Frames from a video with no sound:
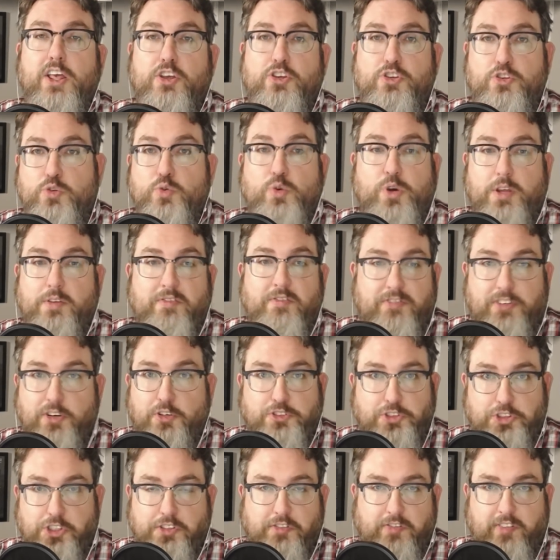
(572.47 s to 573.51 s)
You can
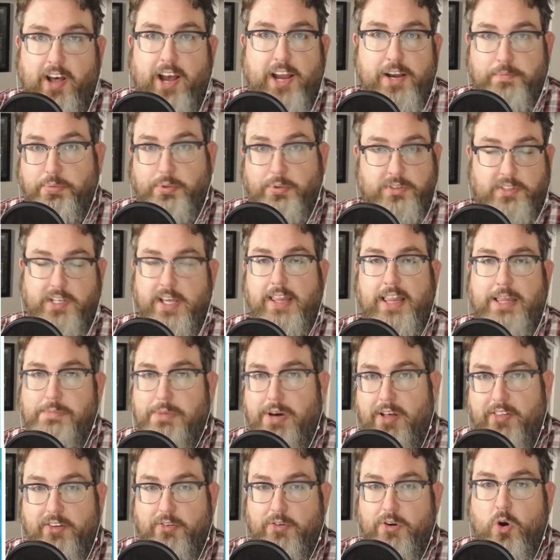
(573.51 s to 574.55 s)
feel just fine playing them
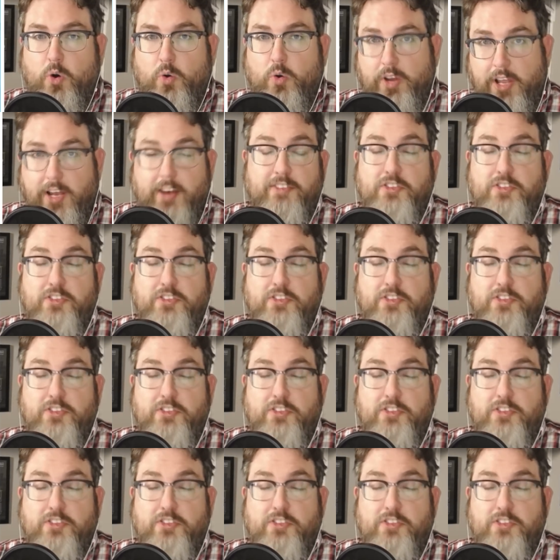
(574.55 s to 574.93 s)
on their own,